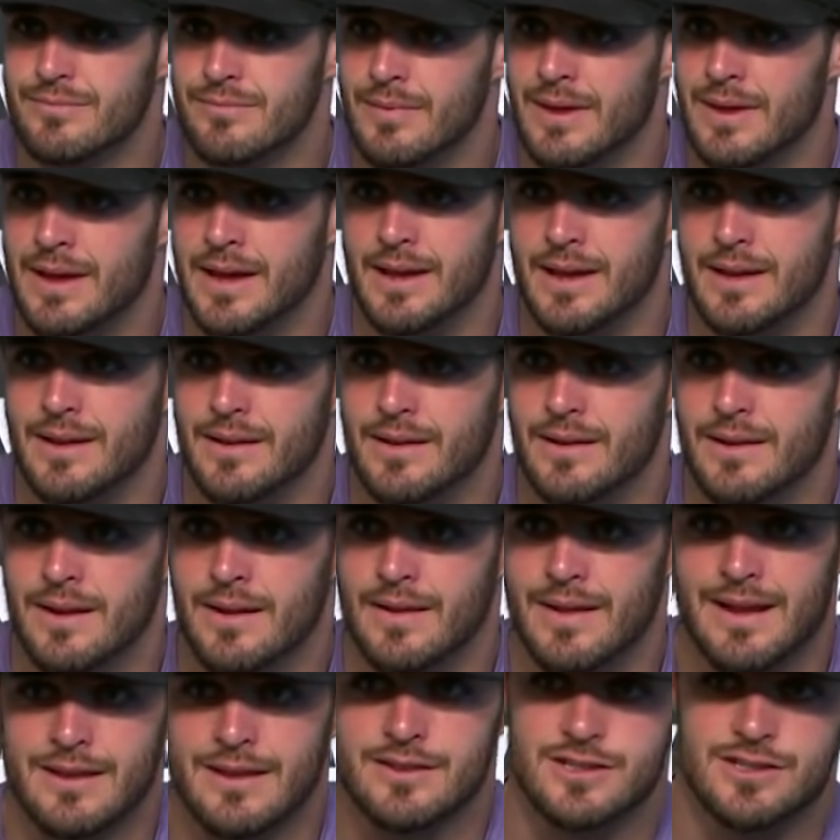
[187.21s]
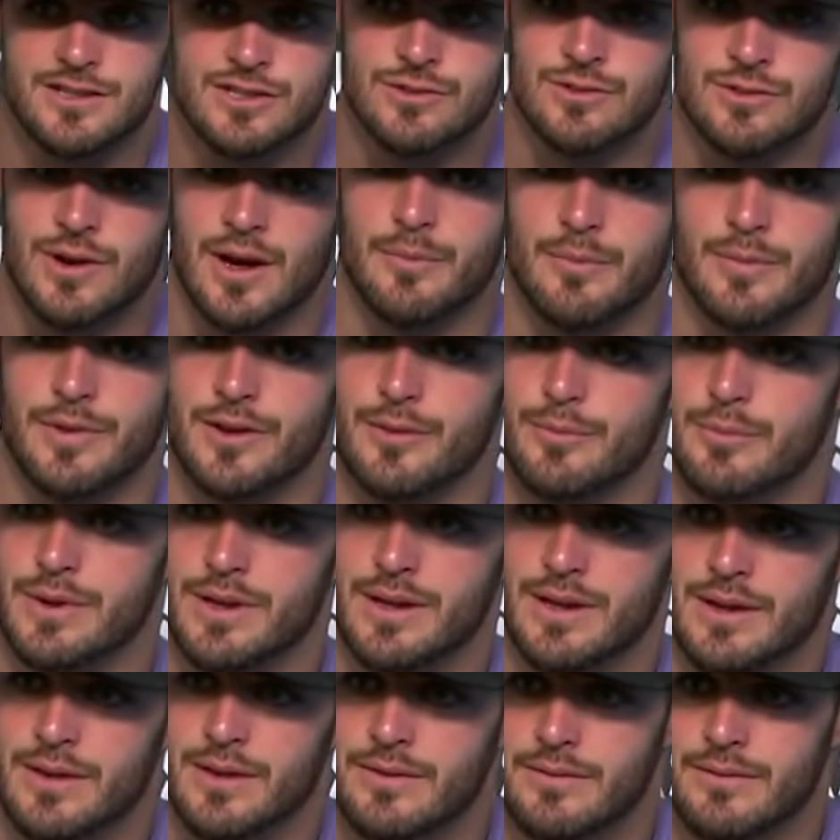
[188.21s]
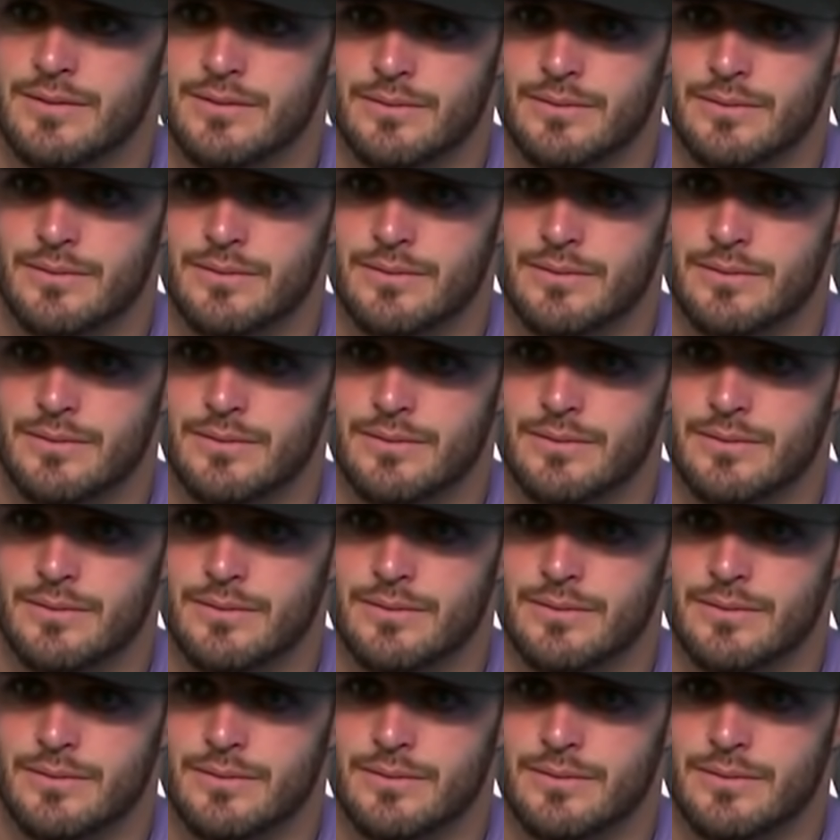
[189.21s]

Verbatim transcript: and and that's just who I'm going to be